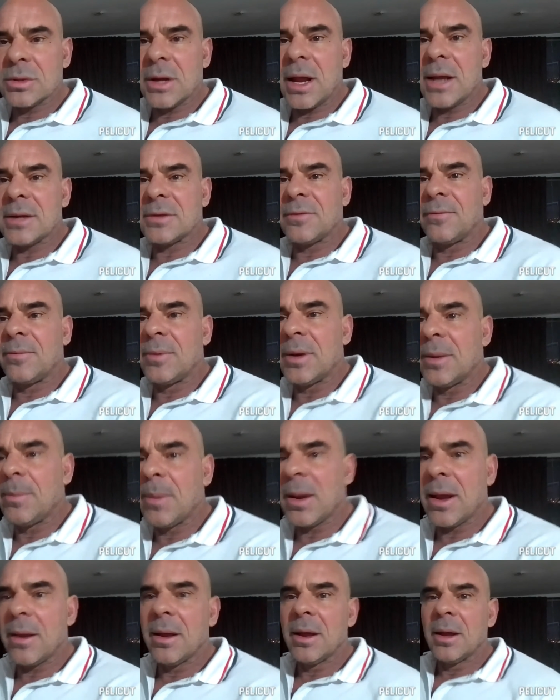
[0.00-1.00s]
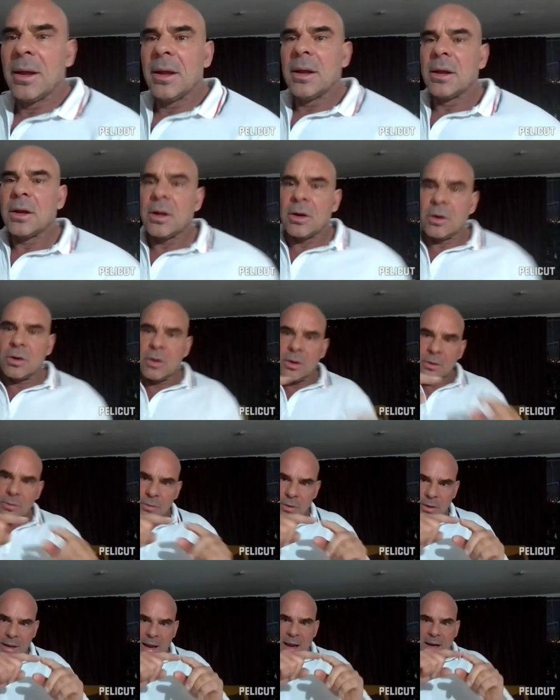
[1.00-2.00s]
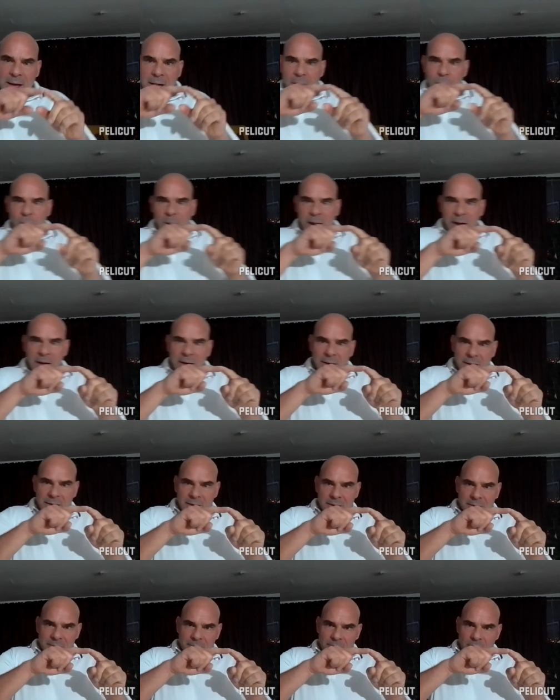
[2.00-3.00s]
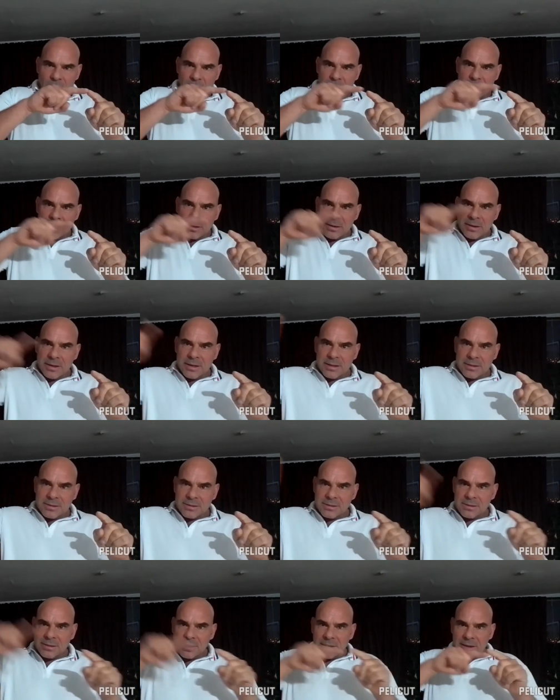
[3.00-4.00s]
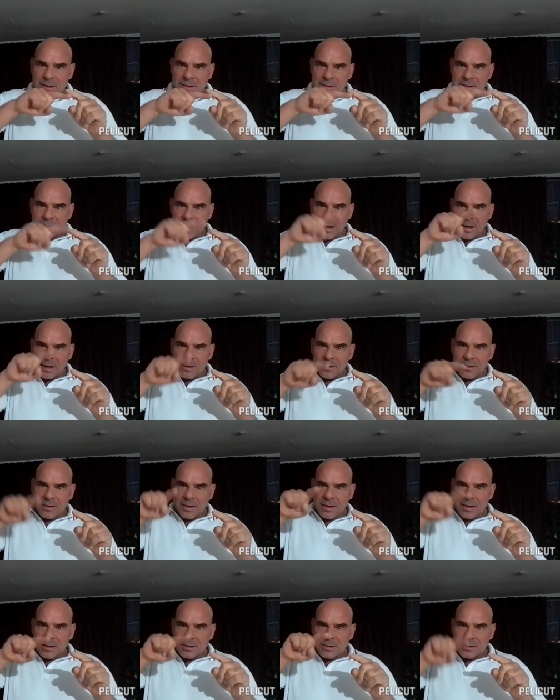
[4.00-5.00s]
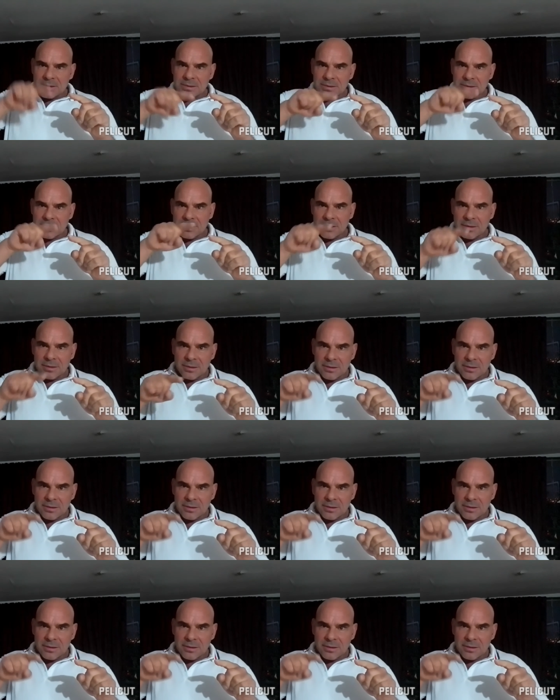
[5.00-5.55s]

You have to be gaining weight more than this is like this.